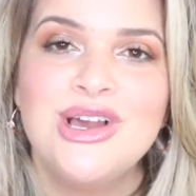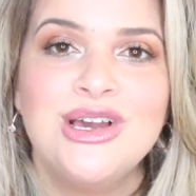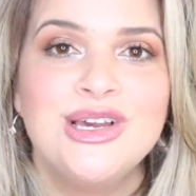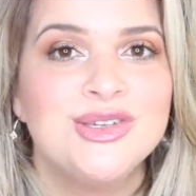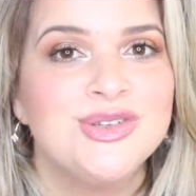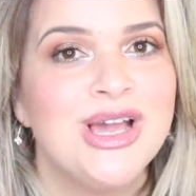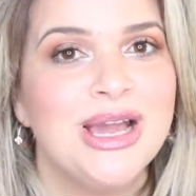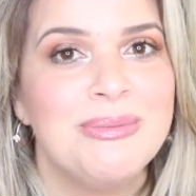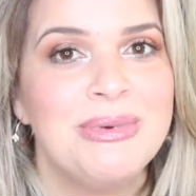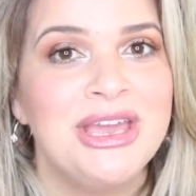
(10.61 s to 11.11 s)

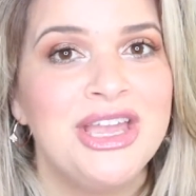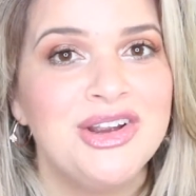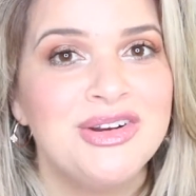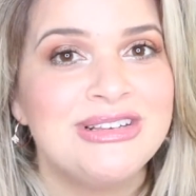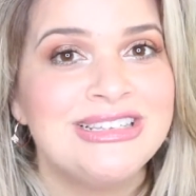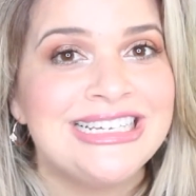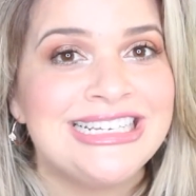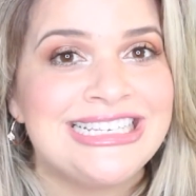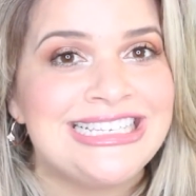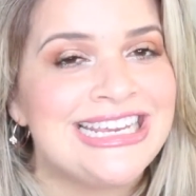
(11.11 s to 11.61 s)
So I'm here
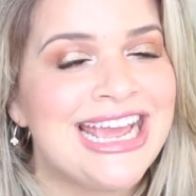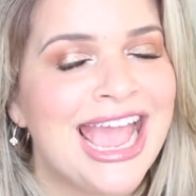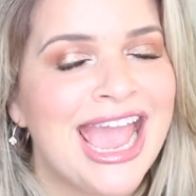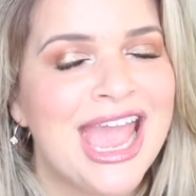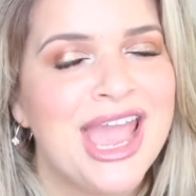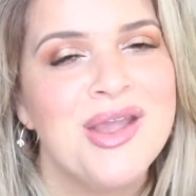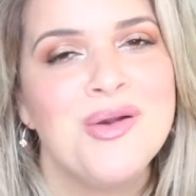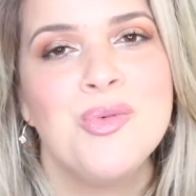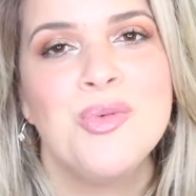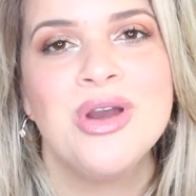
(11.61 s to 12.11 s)

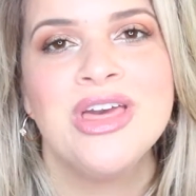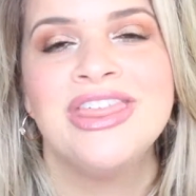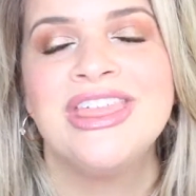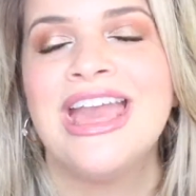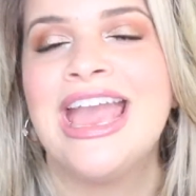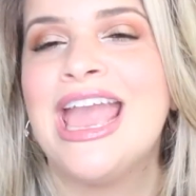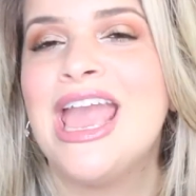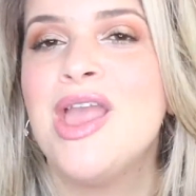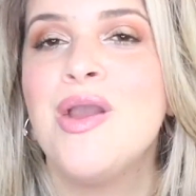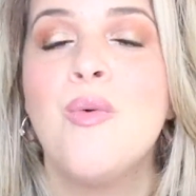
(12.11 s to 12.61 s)
today with
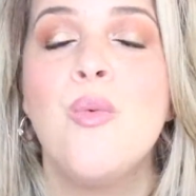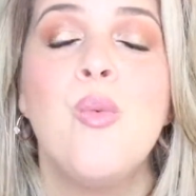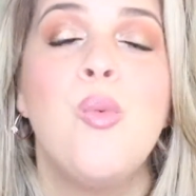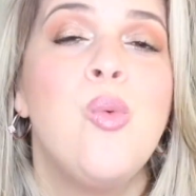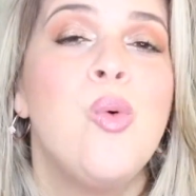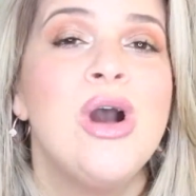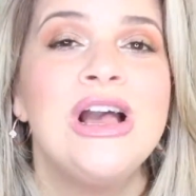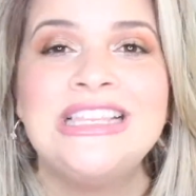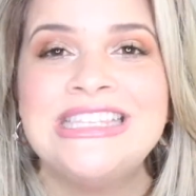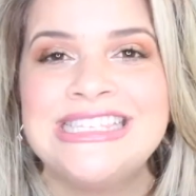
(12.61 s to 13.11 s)
a
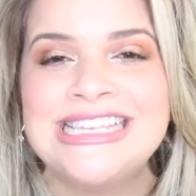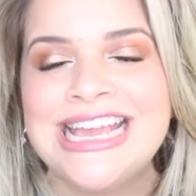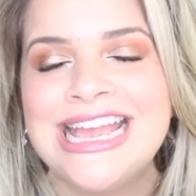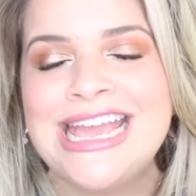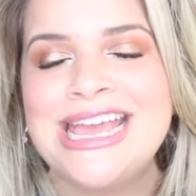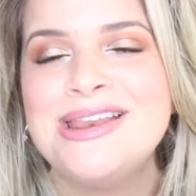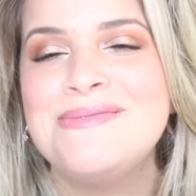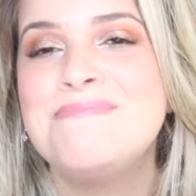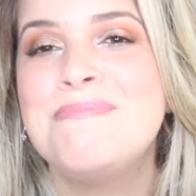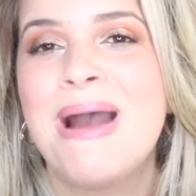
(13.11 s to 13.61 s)
what's
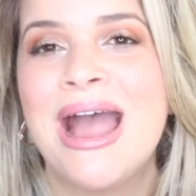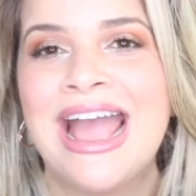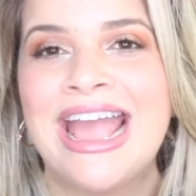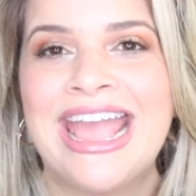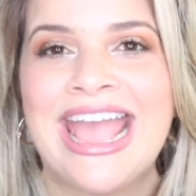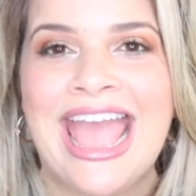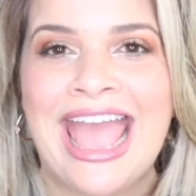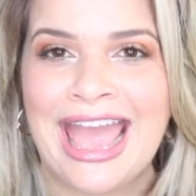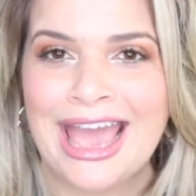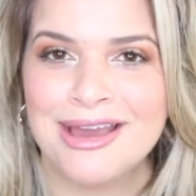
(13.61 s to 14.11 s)
in my
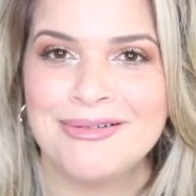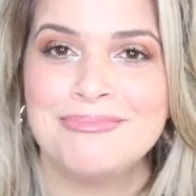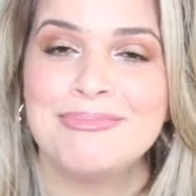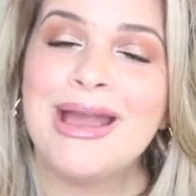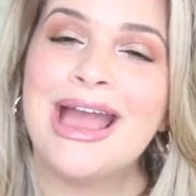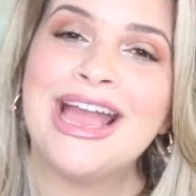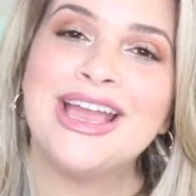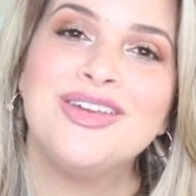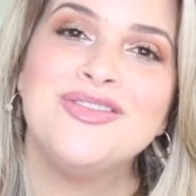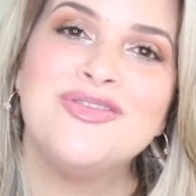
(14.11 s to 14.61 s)

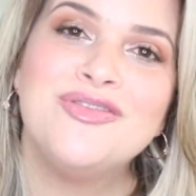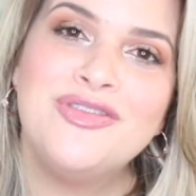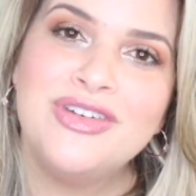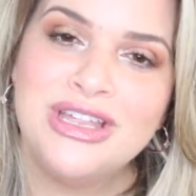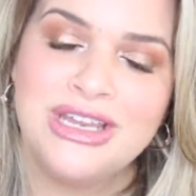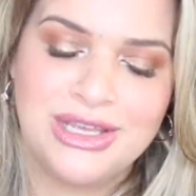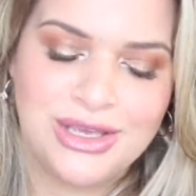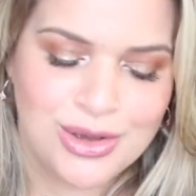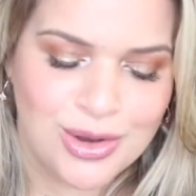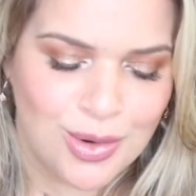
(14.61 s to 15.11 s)
handbag
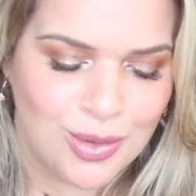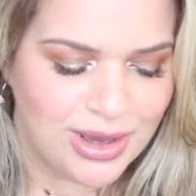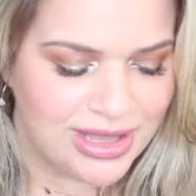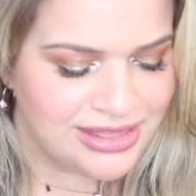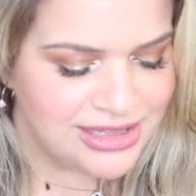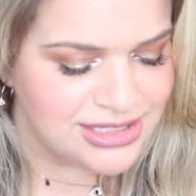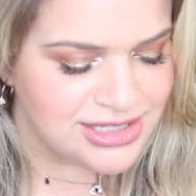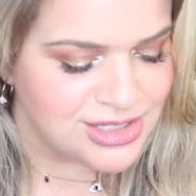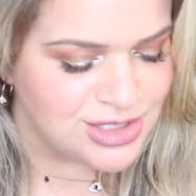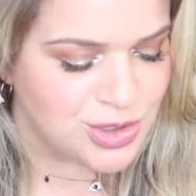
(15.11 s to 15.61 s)
video and
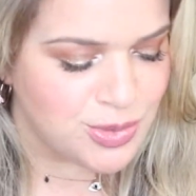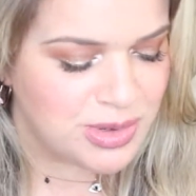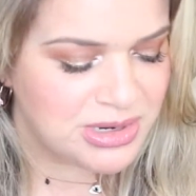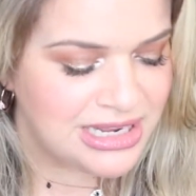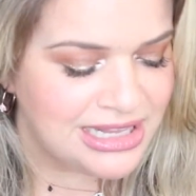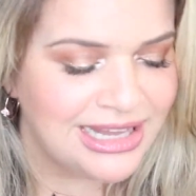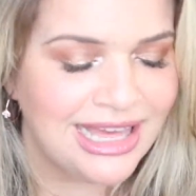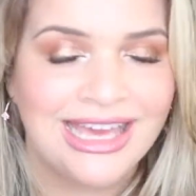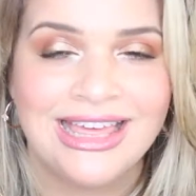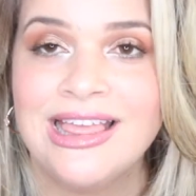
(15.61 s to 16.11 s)
this is
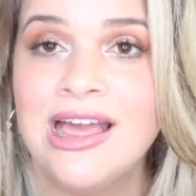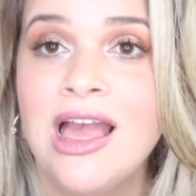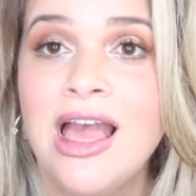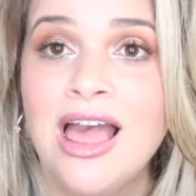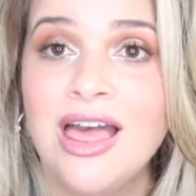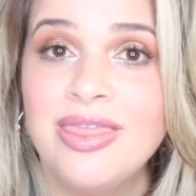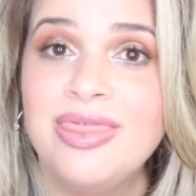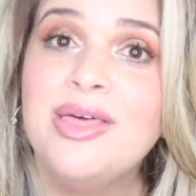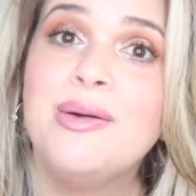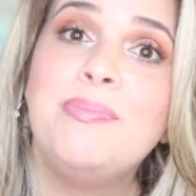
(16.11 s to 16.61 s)
already like
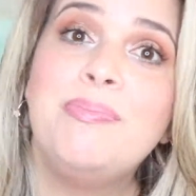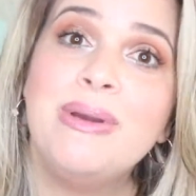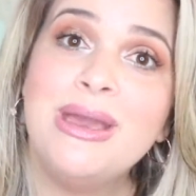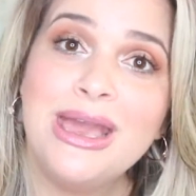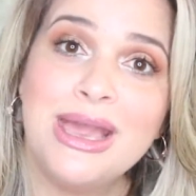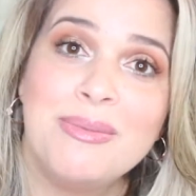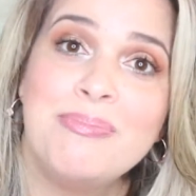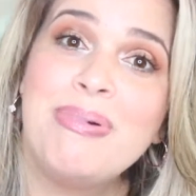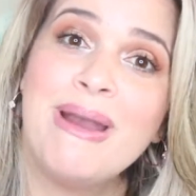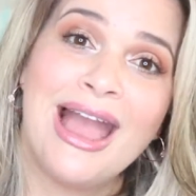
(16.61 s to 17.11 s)
the
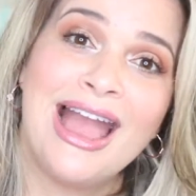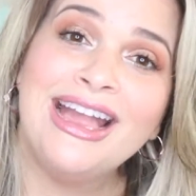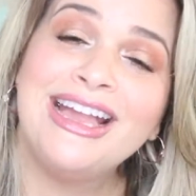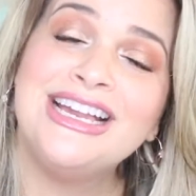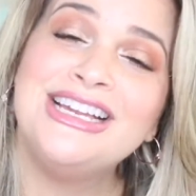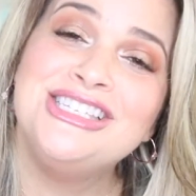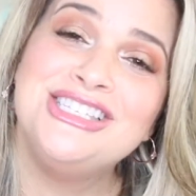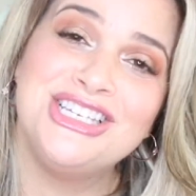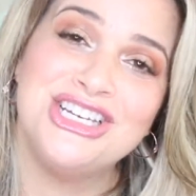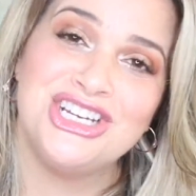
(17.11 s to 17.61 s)
big
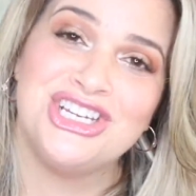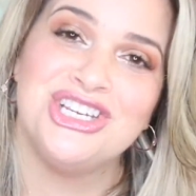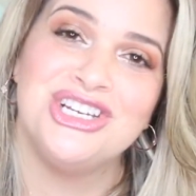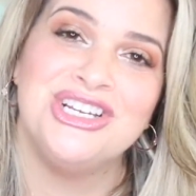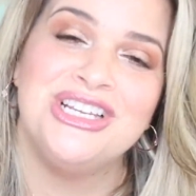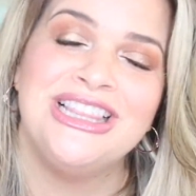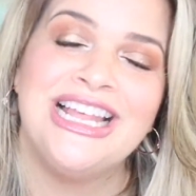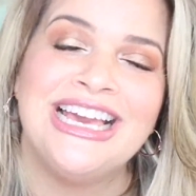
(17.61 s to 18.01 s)
bag edition.